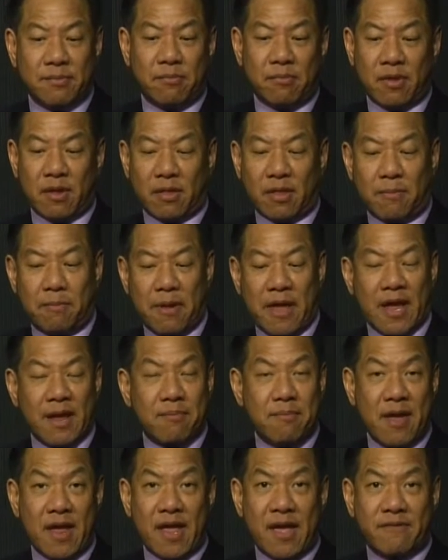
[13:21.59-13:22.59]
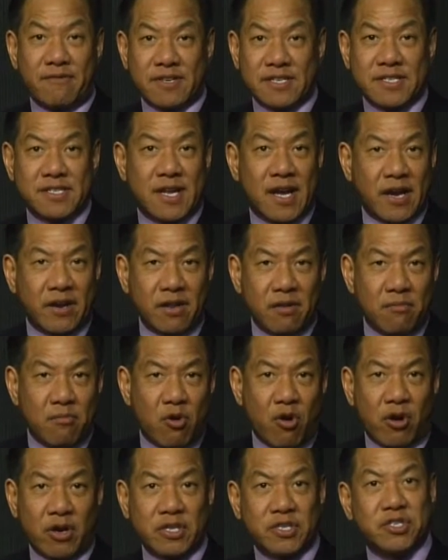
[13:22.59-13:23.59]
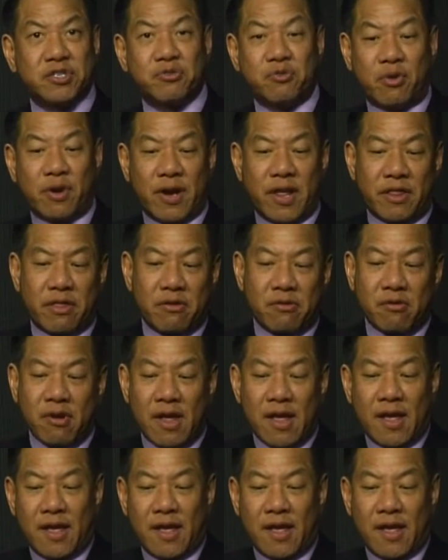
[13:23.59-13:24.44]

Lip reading: The bank may have assigned the mortgage to another